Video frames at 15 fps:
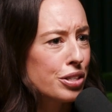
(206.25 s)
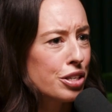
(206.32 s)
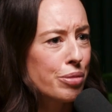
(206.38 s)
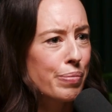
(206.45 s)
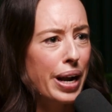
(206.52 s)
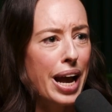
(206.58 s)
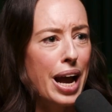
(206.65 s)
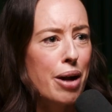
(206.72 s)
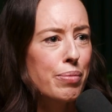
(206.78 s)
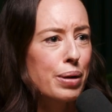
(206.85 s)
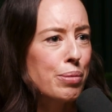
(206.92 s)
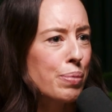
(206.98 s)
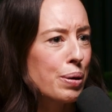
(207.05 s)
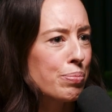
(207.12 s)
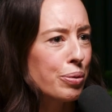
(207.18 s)
no matter how many
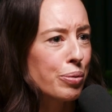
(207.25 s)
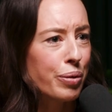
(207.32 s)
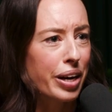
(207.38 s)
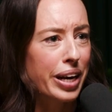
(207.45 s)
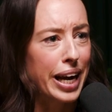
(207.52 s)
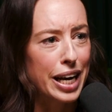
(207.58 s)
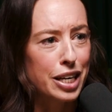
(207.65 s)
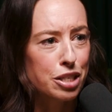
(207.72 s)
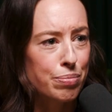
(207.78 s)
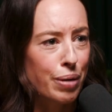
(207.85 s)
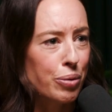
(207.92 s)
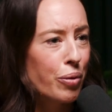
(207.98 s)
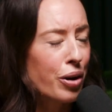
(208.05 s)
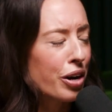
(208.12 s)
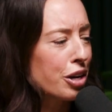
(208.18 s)
people were engaged in my
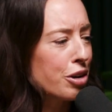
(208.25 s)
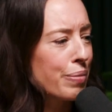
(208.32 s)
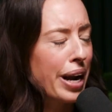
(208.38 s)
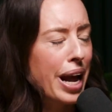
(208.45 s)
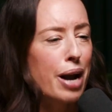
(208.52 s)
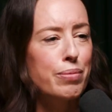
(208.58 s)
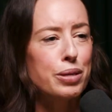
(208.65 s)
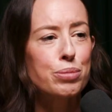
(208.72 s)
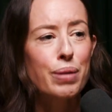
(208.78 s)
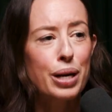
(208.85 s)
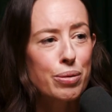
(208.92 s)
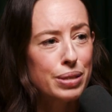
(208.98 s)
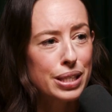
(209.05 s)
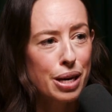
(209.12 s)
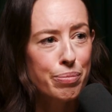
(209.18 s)
work, no matter how much money
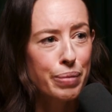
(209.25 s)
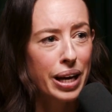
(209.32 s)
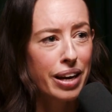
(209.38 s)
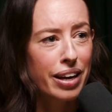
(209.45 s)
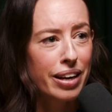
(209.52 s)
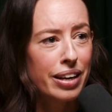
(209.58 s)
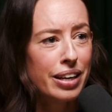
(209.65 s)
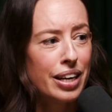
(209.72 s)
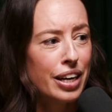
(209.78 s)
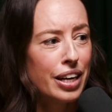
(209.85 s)
was coming in,